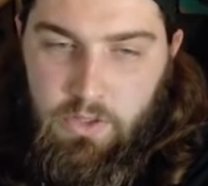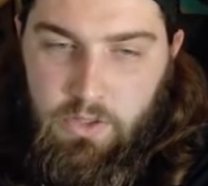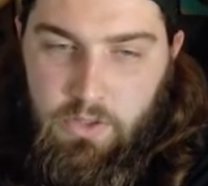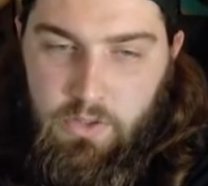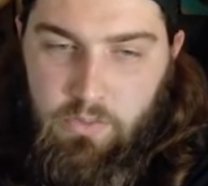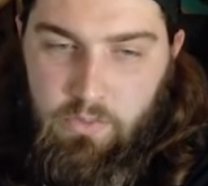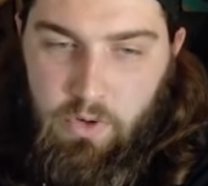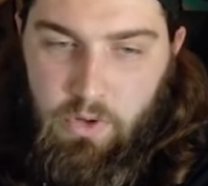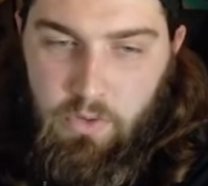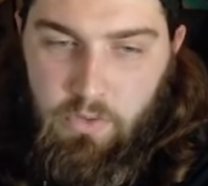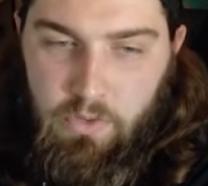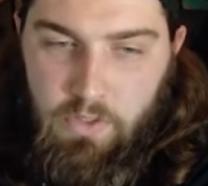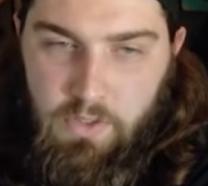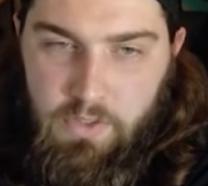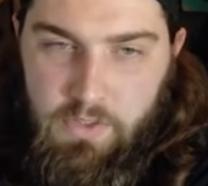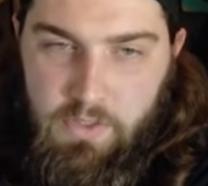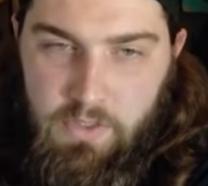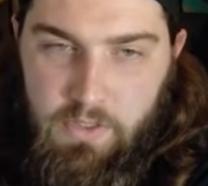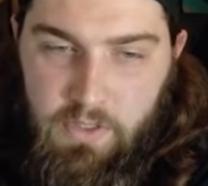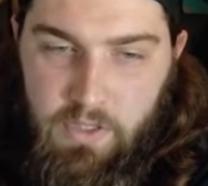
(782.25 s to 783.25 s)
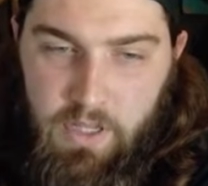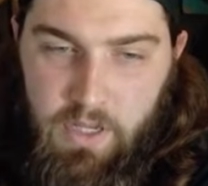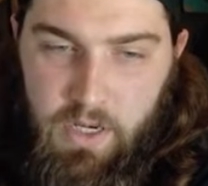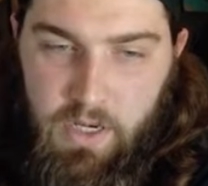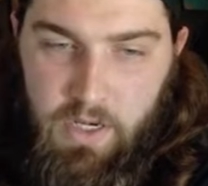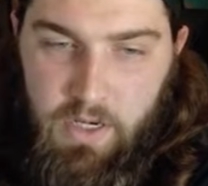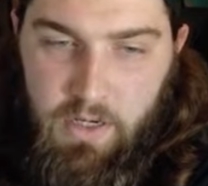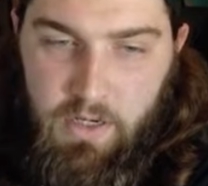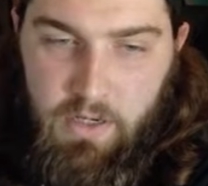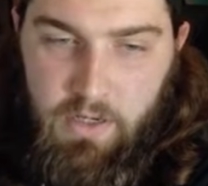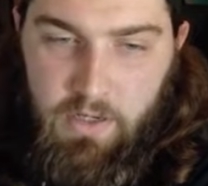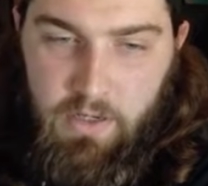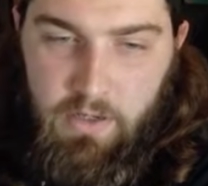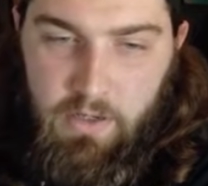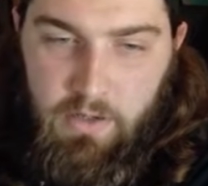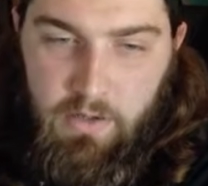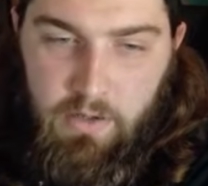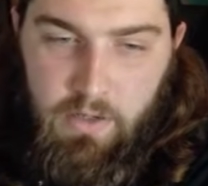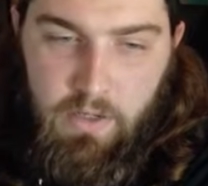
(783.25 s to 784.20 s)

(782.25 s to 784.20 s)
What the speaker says: throw this in there,